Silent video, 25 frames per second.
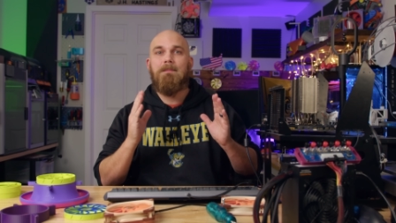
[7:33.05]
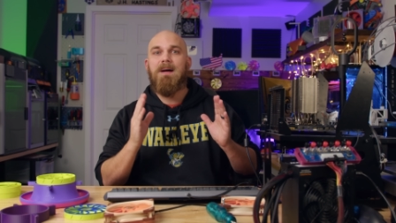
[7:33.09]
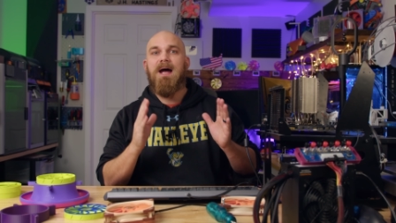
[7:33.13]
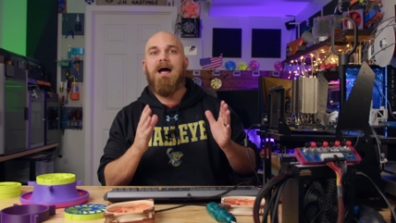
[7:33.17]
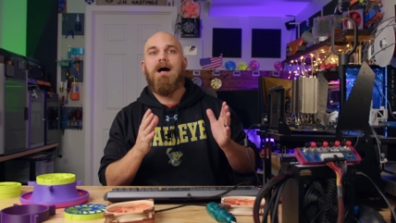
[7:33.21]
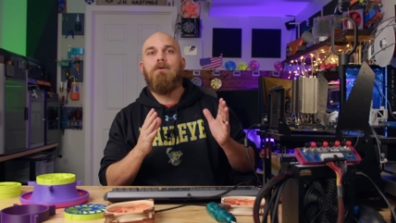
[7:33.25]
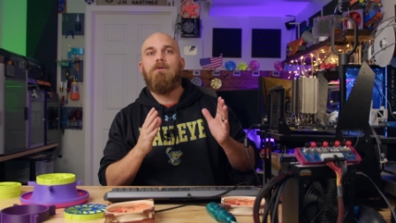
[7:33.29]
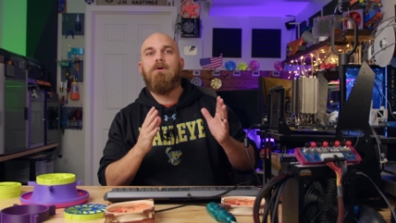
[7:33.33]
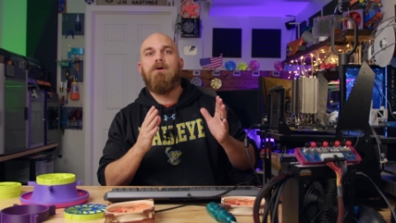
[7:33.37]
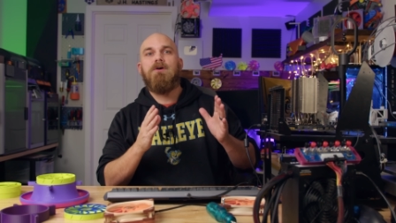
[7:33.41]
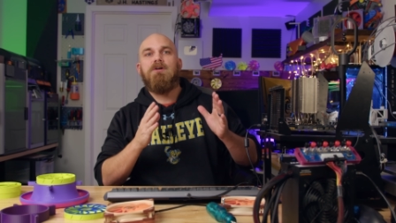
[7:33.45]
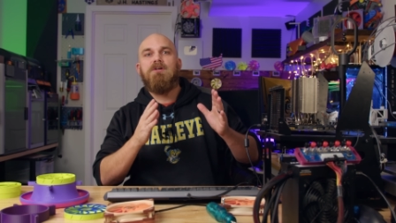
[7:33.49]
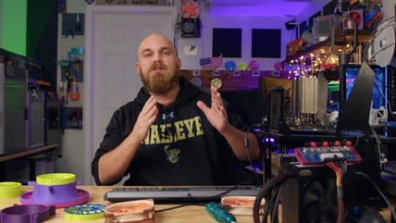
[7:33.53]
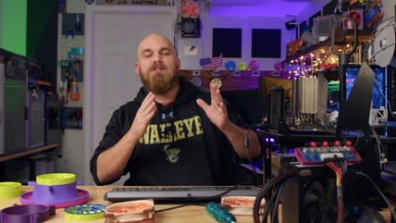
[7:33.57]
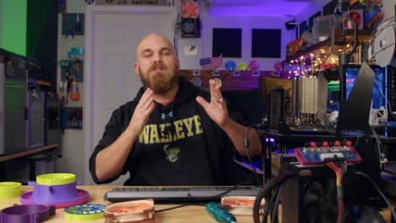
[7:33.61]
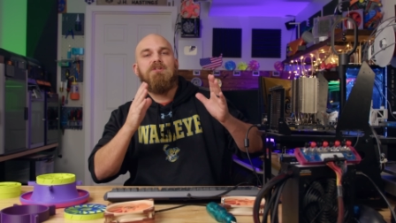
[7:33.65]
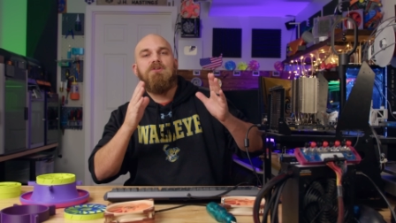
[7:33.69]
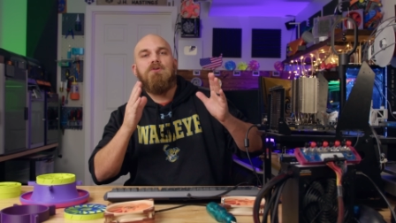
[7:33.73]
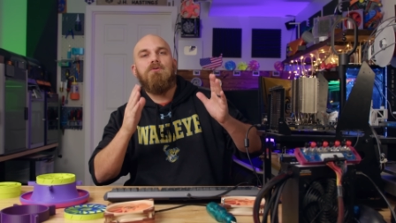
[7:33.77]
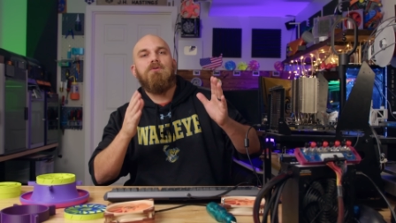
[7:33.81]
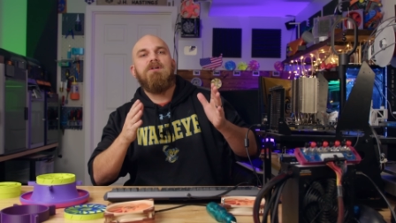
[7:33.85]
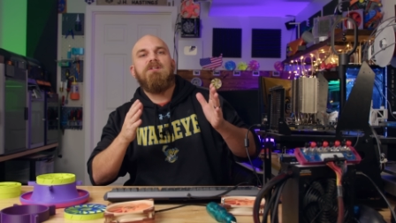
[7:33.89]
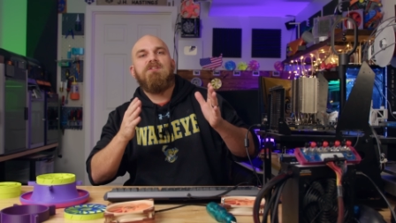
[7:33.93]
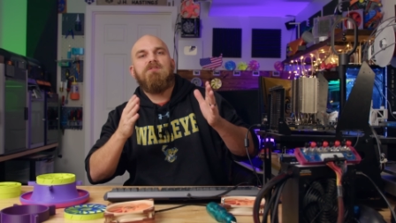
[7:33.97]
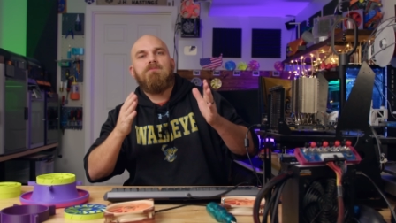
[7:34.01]
power to
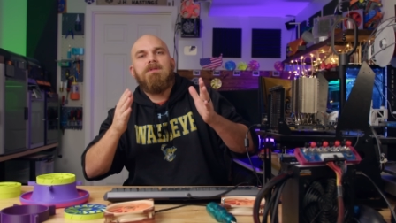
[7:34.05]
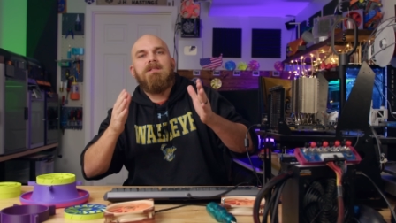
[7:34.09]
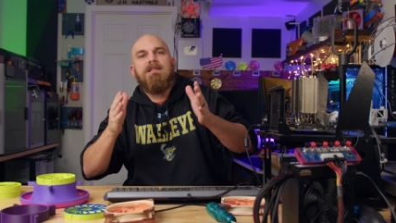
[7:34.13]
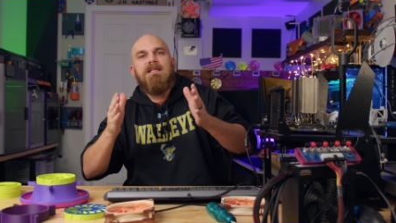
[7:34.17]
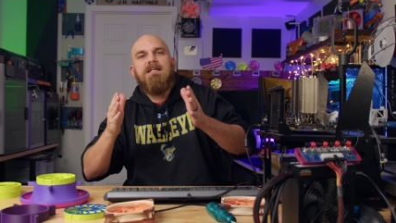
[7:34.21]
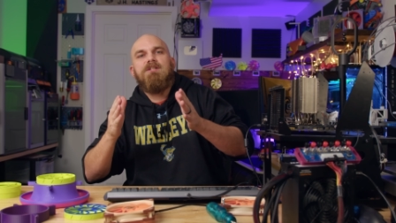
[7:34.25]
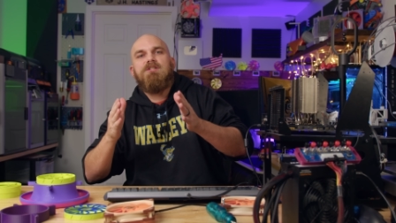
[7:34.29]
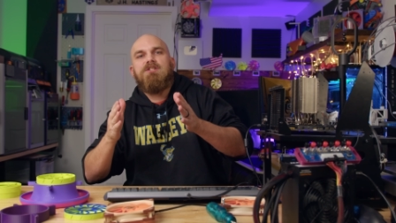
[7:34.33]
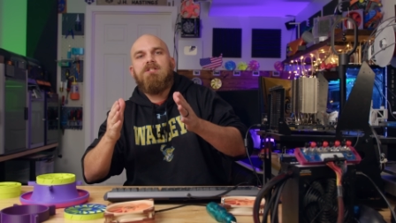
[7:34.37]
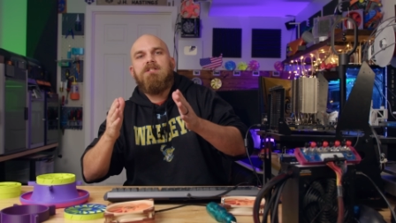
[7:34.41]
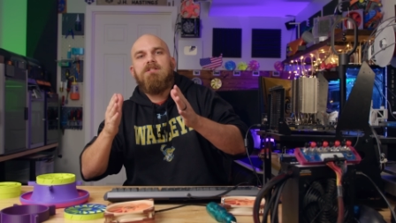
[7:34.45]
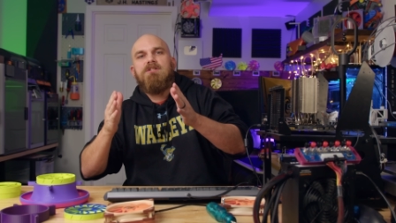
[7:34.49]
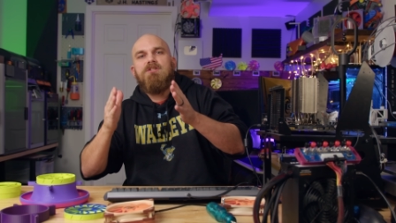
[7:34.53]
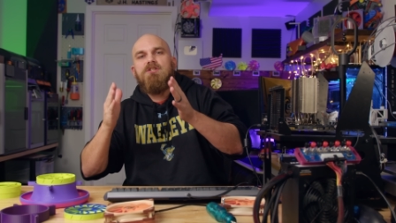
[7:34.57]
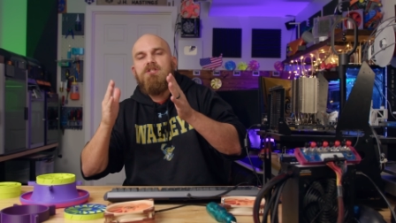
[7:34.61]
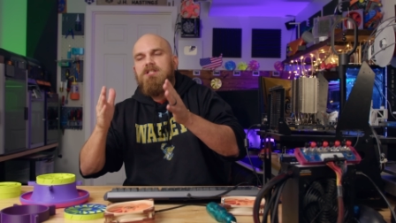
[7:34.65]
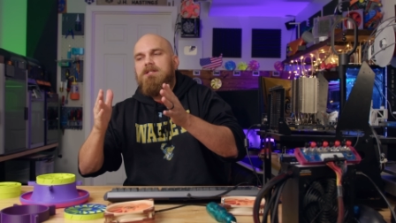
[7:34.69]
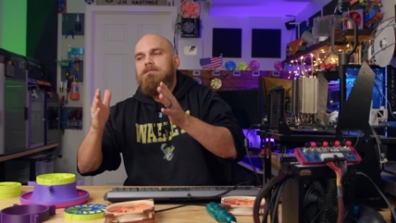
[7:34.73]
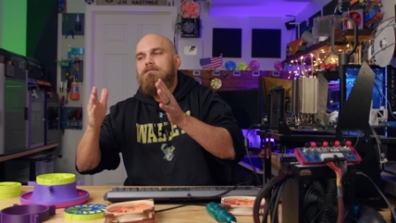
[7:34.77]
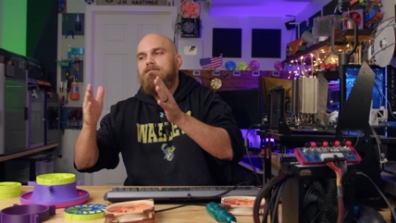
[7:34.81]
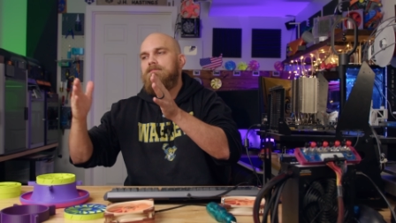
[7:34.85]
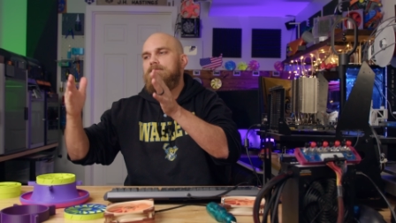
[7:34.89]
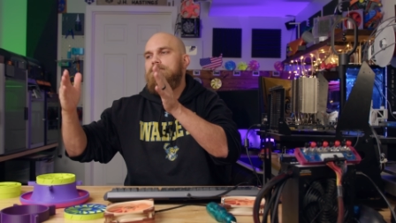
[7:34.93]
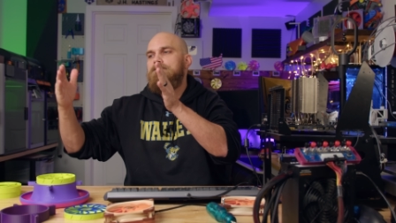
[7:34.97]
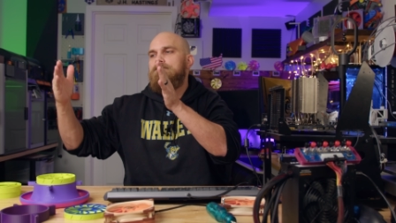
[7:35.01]
noise
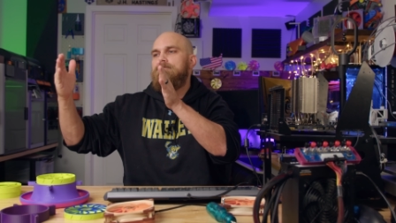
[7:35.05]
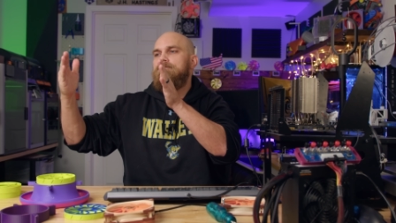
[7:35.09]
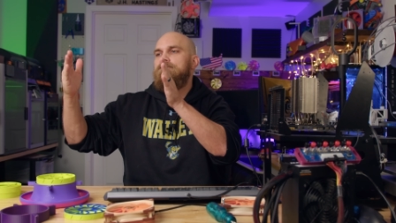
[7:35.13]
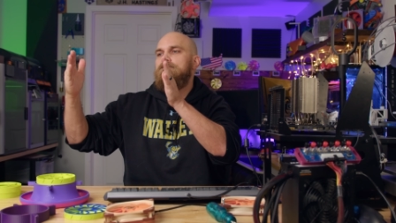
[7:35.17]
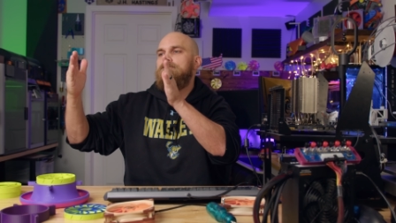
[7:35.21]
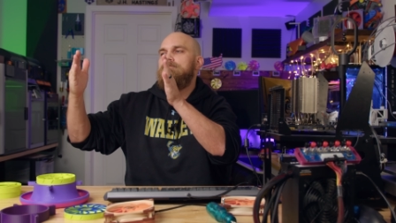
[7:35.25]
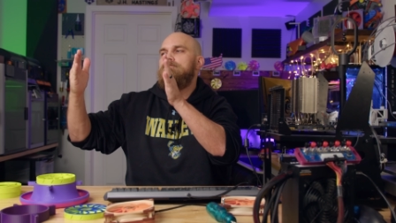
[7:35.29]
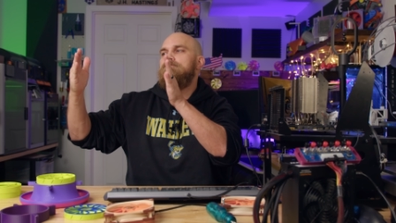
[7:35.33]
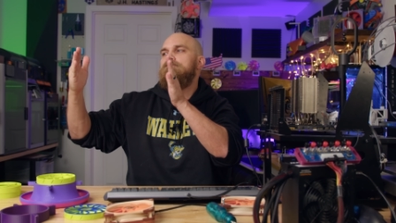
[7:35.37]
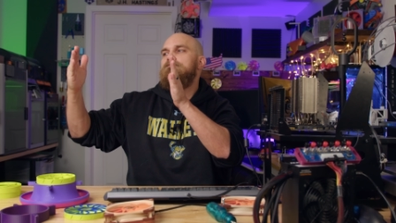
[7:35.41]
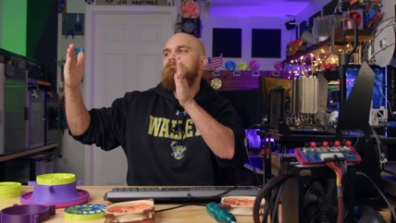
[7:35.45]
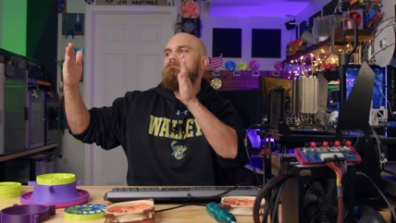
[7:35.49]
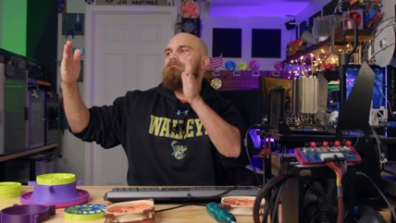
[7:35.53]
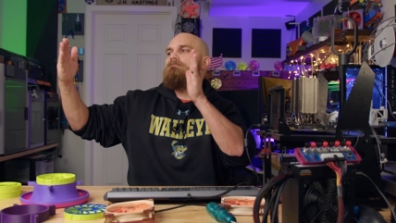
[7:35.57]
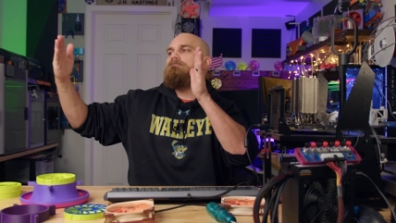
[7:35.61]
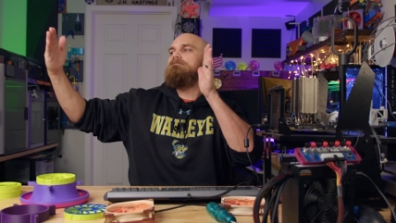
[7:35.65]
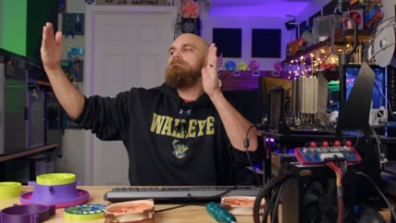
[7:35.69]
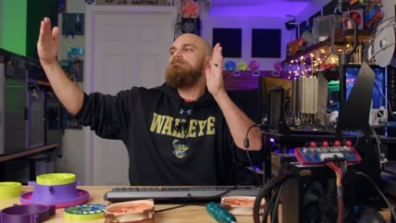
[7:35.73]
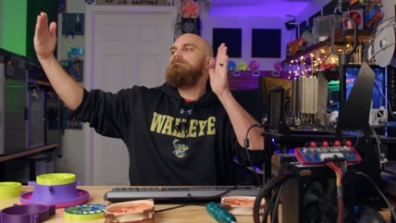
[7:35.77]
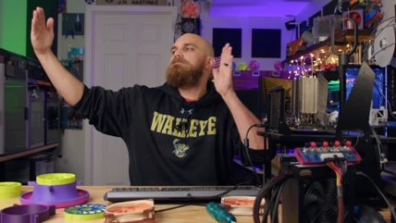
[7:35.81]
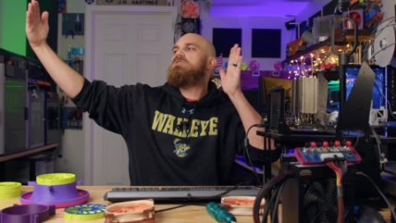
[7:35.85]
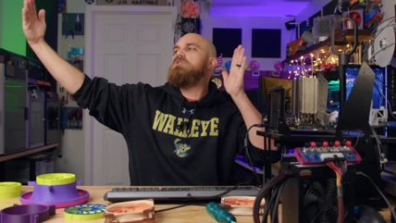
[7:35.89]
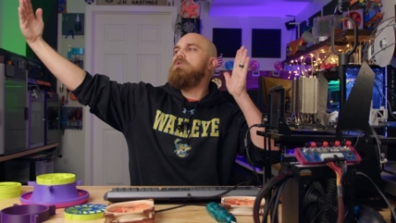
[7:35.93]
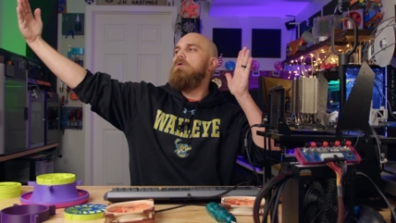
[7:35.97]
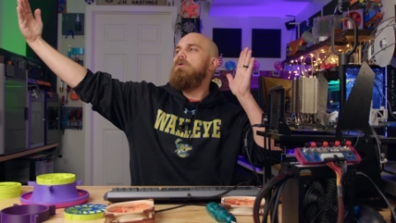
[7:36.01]
relationship
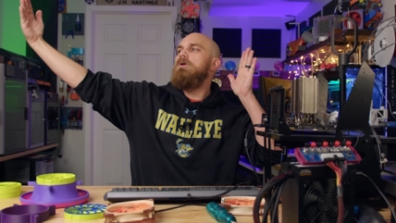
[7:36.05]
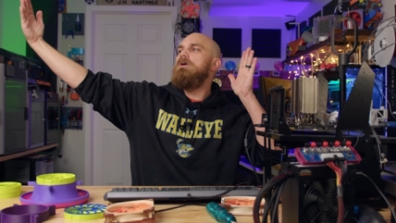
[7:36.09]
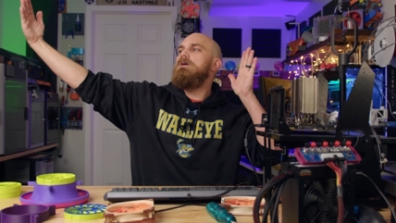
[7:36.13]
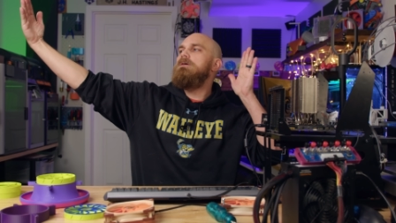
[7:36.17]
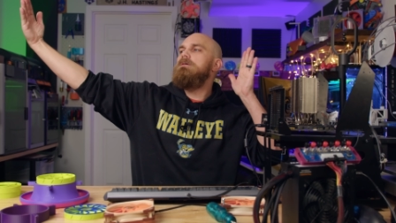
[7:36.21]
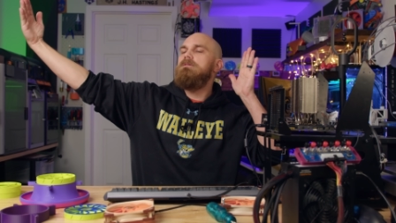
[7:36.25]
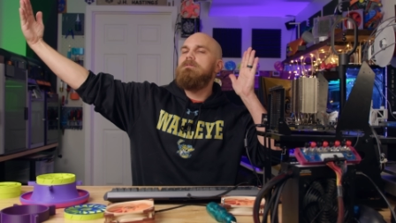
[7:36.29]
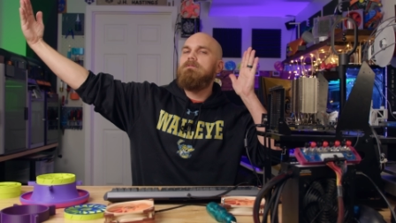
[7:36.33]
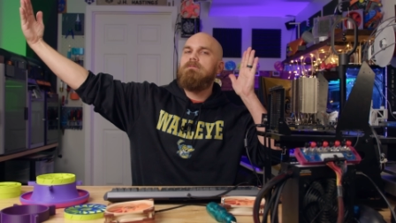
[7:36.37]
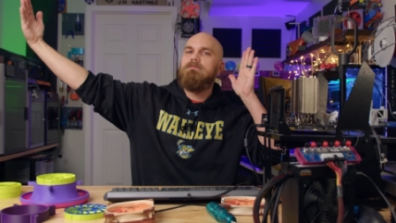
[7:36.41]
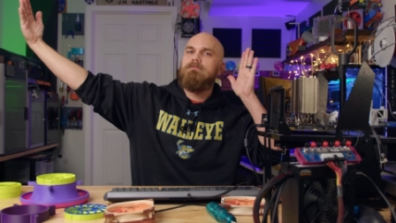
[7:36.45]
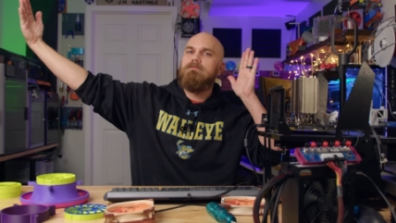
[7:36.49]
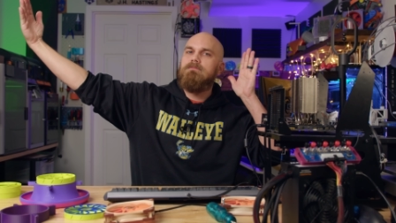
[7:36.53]
score,